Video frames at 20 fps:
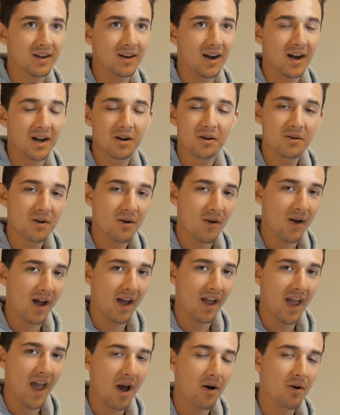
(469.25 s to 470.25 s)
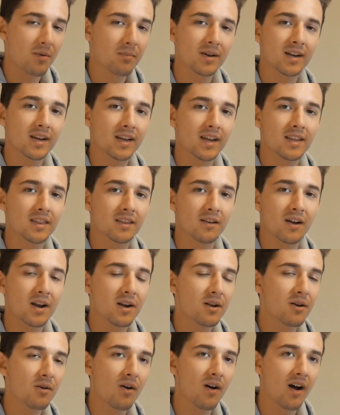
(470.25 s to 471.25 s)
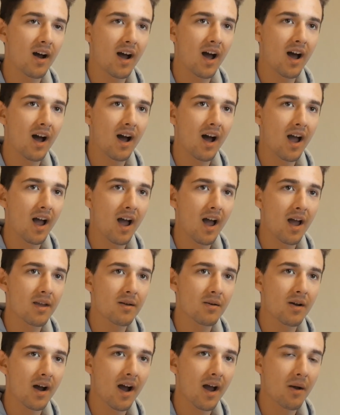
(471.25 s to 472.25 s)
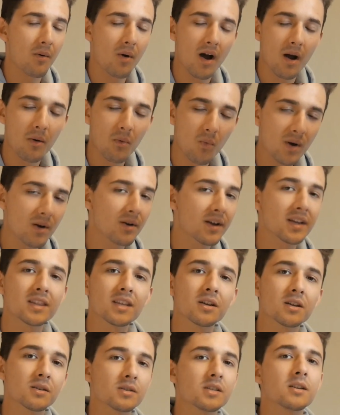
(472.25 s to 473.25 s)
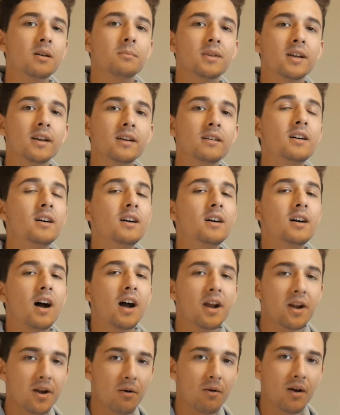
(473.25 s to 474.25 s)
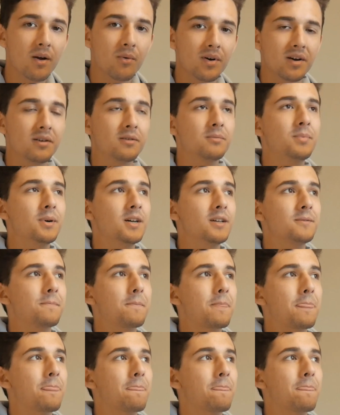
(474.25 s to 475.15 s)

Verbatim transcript: I don't know how I'm gonna get there. I know I I, I will get there someday. I know I will, but